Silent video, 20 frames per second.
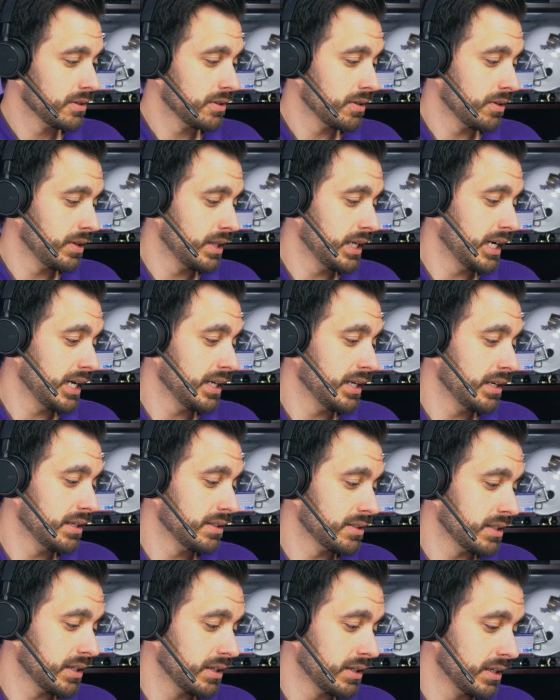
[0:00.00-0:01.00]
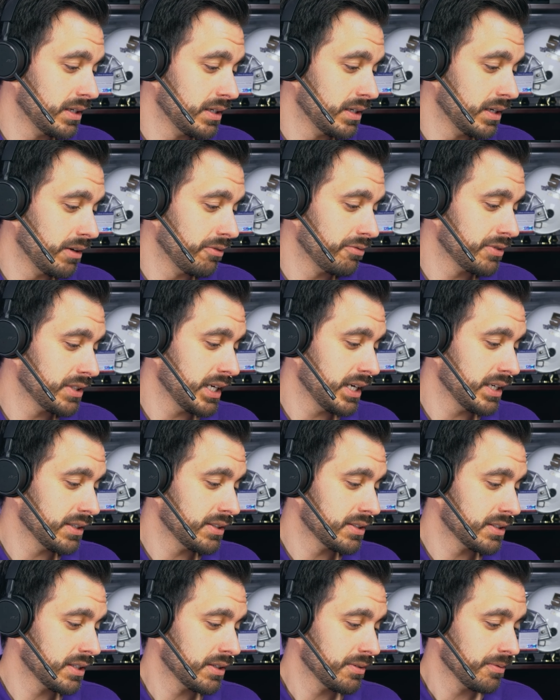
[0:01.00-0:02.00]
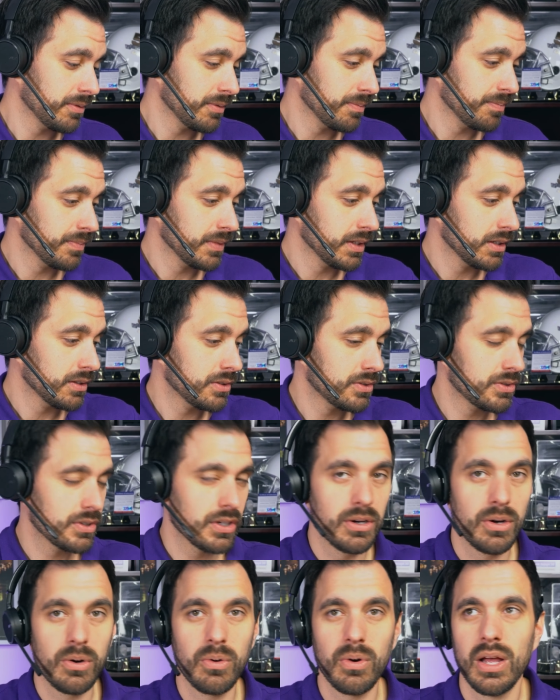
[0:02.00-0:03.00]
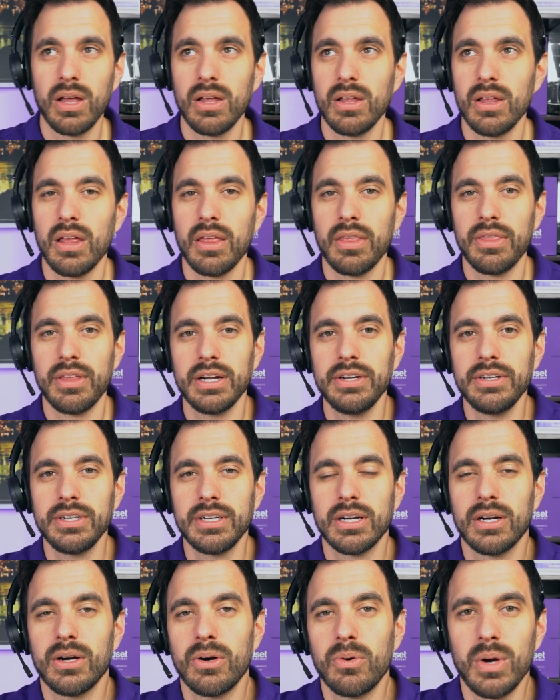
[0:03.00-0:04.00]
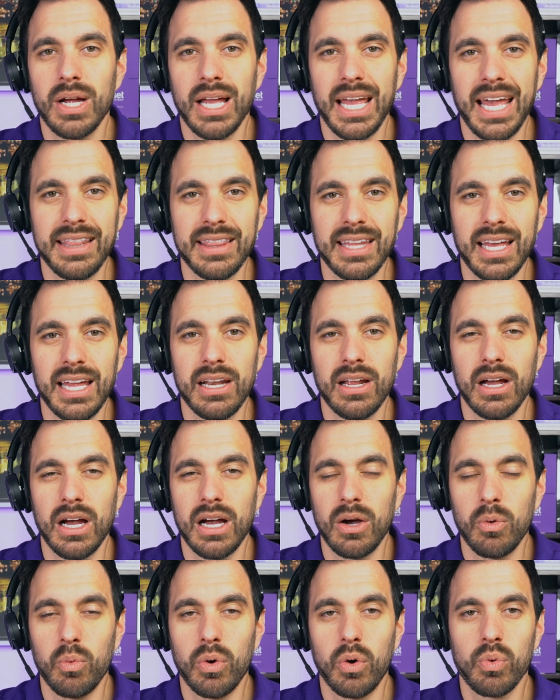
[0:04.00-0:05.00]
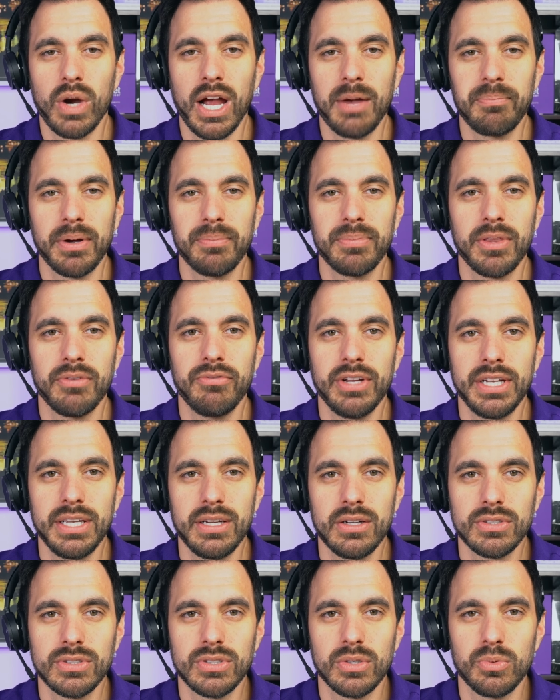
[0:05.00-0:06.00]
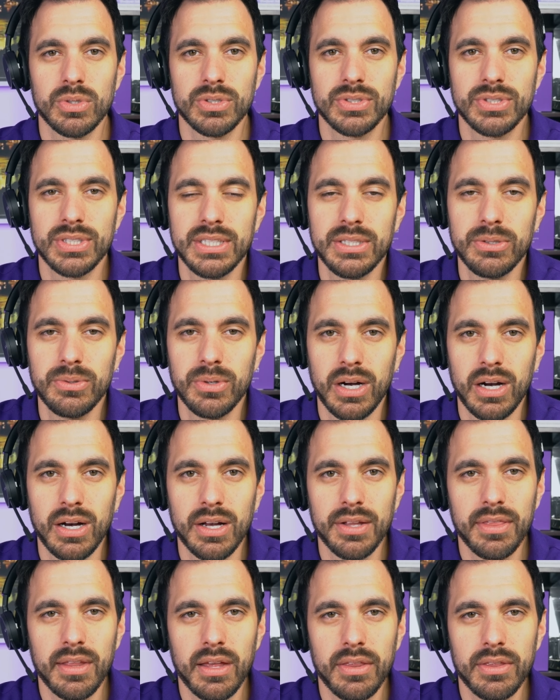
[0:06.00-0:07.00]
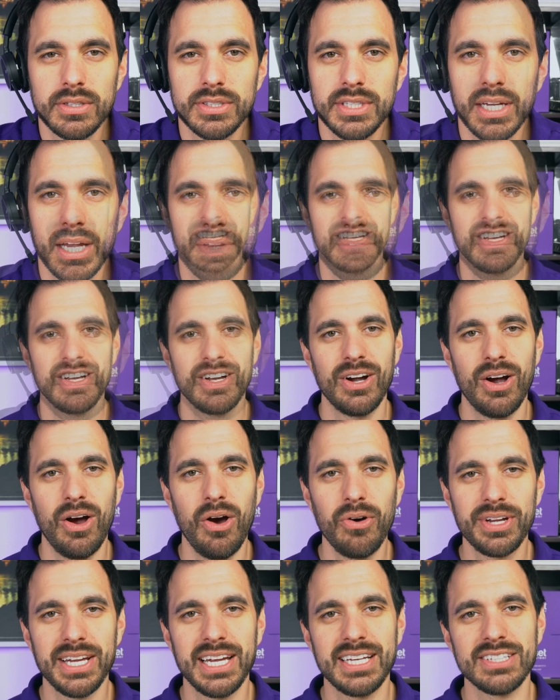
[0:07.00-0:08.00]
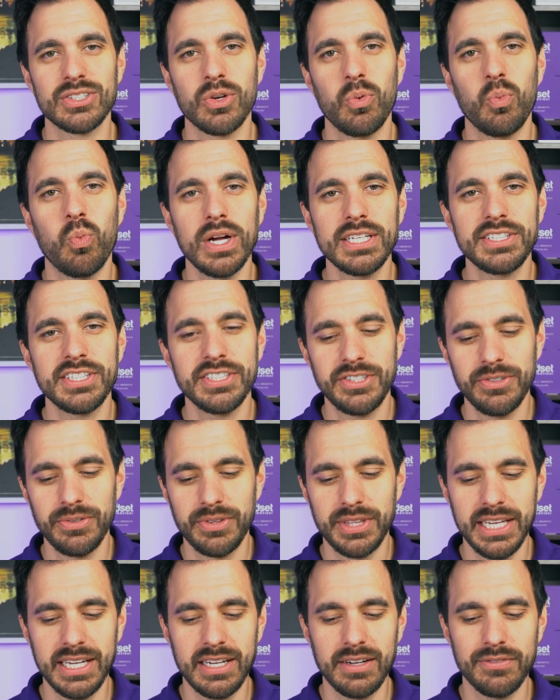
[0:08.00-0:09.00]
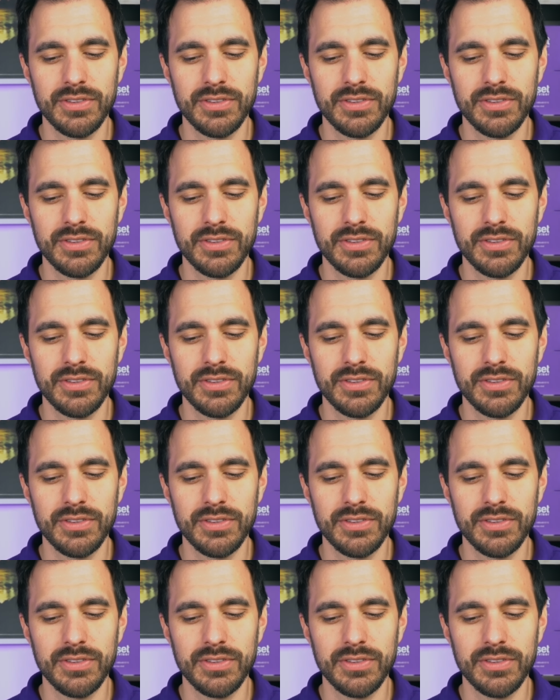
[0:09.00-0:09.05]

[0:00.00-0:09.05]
So that is a good enough test. So there you go. And then uh, we'll wrap up the video. So we'll see you on the other side. Okay, so what did you think